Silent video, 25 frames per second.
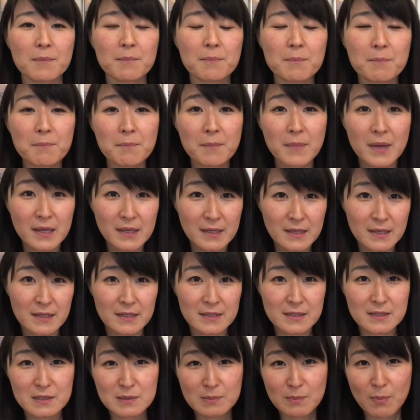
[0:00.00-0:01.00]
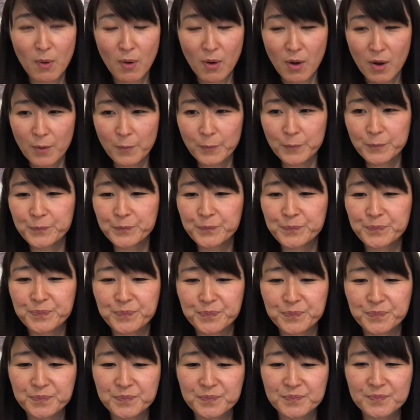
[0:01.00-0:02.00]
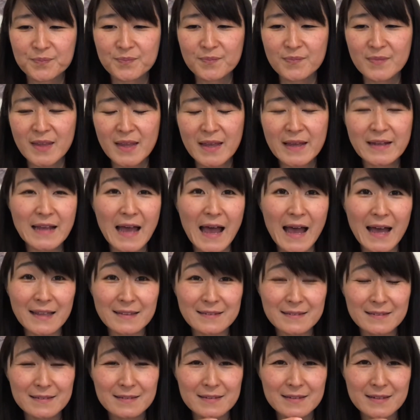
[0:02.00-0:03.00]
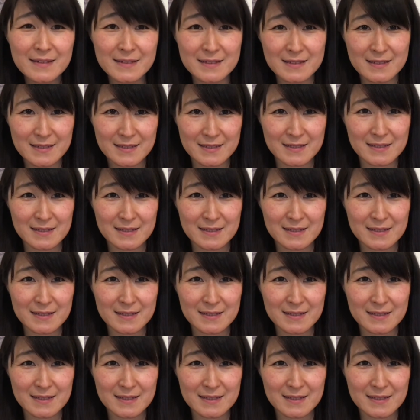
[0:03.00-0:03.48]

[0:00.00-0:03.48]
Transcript: make it small and at least